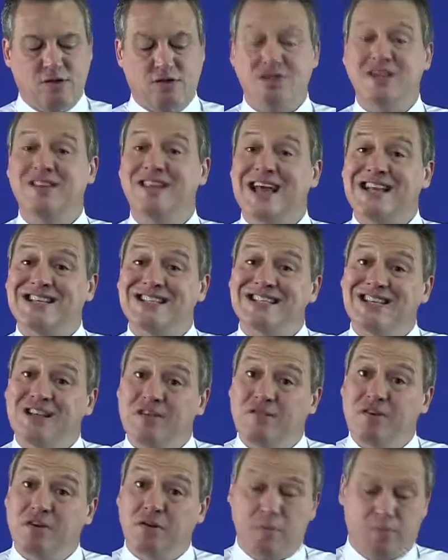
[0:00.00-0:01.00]
You see, that's the
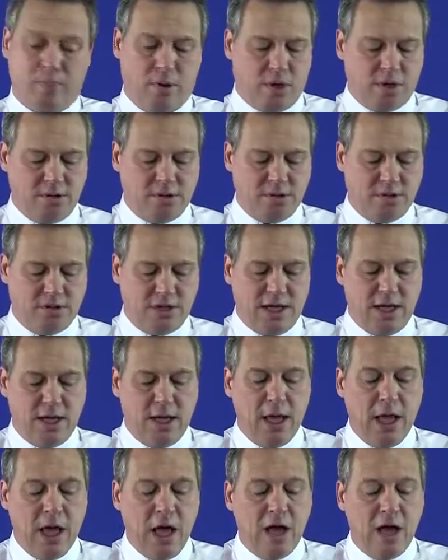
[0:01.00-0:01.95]
difficult part to tear.